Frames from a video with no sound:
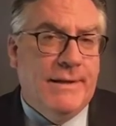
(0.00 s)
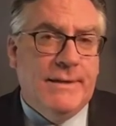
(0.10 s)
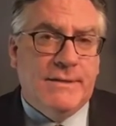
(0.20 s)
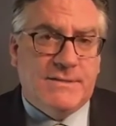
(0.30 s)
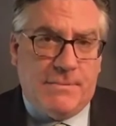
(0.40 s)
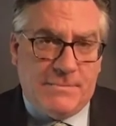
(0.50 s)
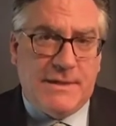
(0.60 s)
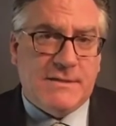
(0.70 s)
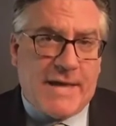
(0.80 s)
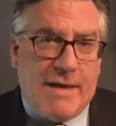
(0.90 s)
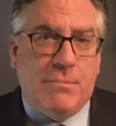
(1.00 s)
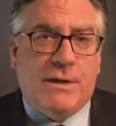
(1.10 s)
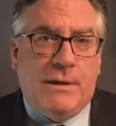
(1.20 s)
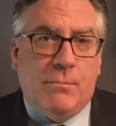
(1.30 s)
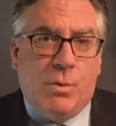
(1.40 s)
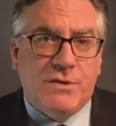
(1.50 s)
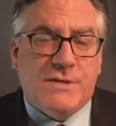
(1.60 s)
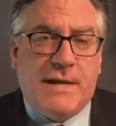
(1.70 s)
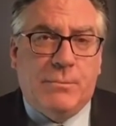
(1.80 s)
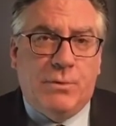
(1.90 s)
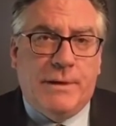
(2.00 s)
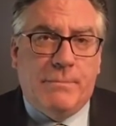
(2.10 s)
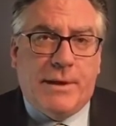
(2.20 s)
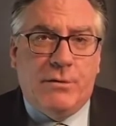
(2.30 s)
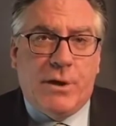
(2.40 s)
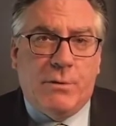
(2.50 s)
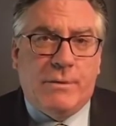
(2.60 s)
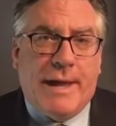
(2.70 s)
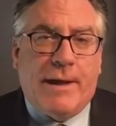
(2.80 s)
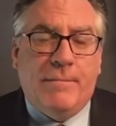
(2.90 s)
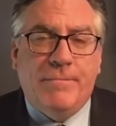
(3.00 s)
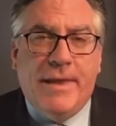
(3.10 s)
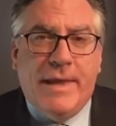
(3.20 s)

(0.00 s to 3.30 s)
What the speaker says: some things have become more stable and better known now.